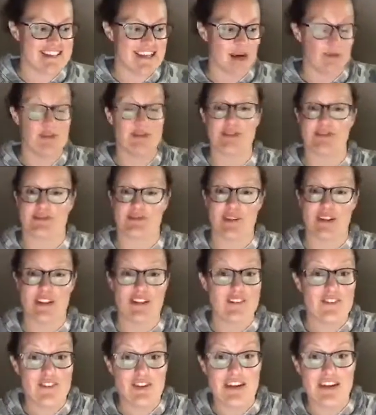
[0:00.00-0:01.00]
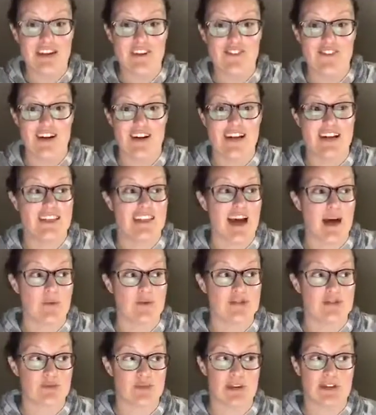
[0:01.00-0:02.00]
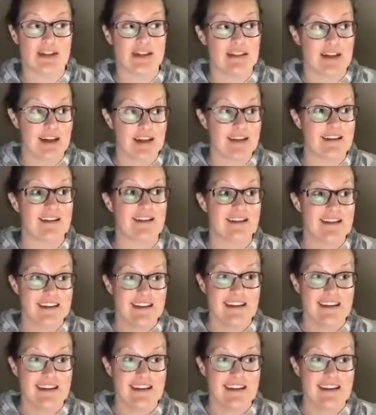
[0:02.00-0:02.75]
That was really freaking funny. That was really like,